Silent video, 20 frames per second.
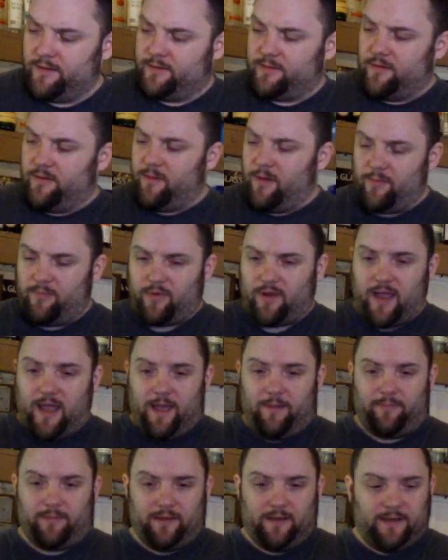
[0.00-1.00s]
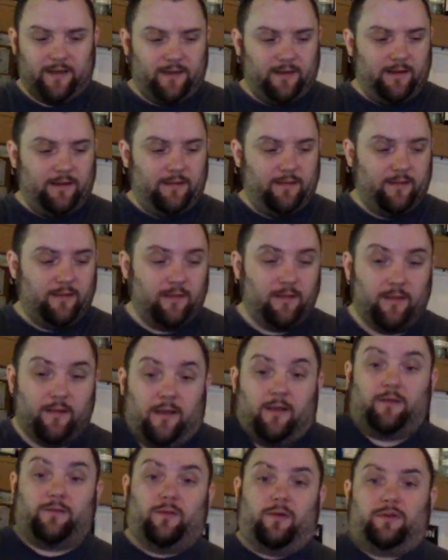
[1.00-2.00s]
So I remember it happening,
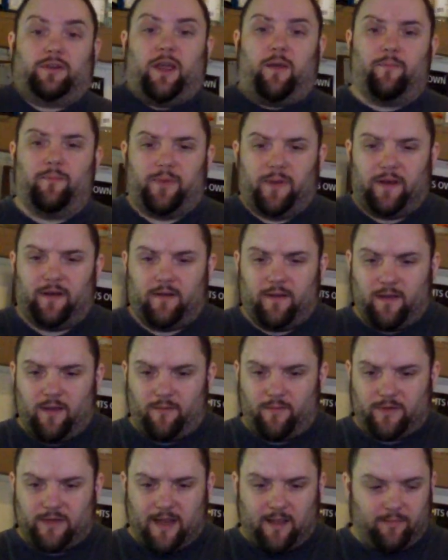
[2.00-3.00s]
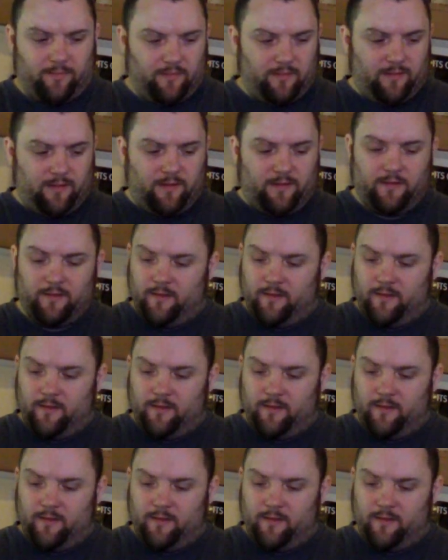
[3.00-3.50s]
sort of jumping, oh, what's happened?